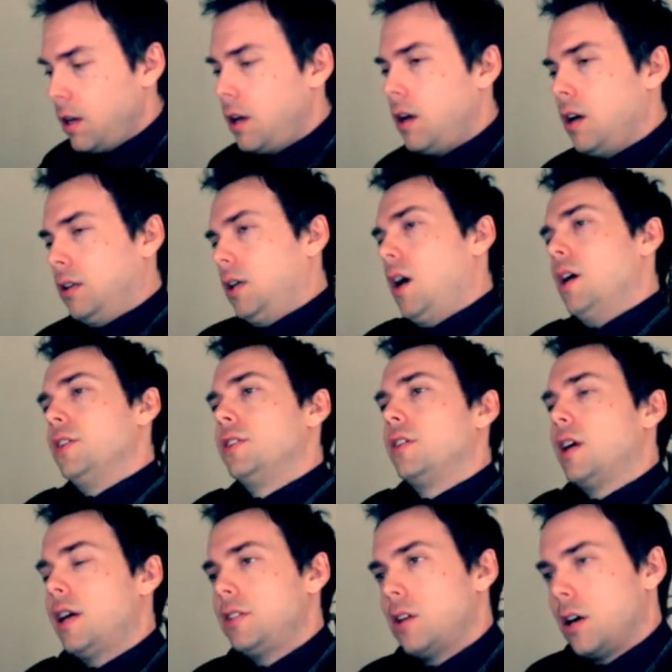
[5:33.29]
Oh gosh,
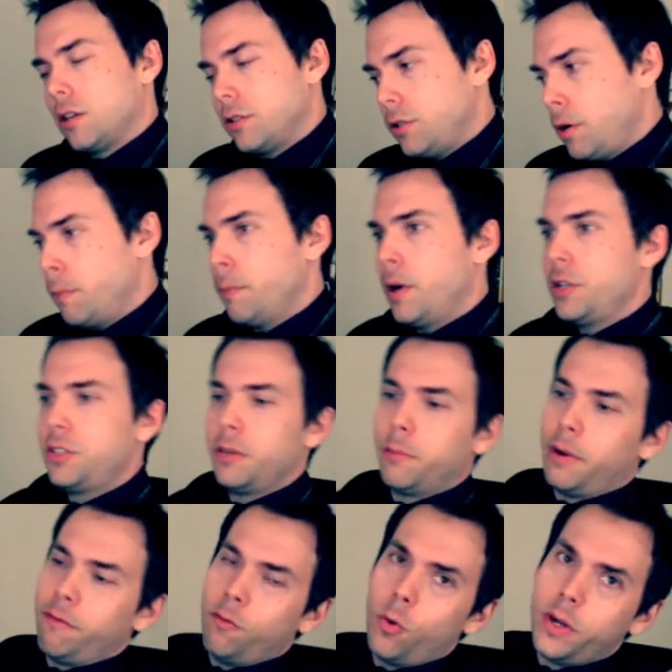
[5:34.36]
I talk so much that
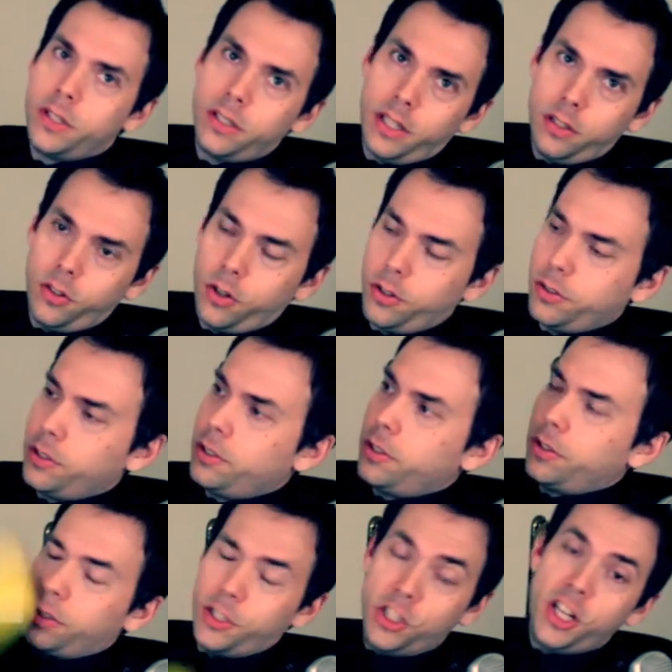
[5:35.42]
my voice turns
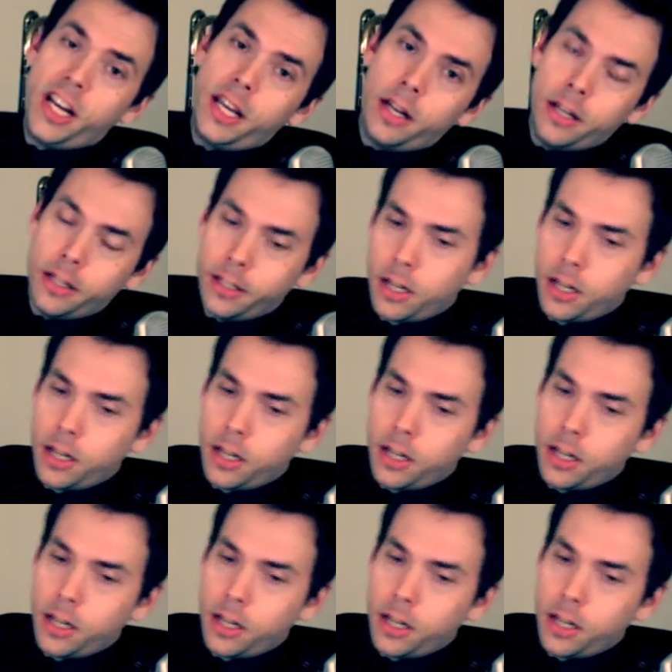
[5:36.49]
into a chicken.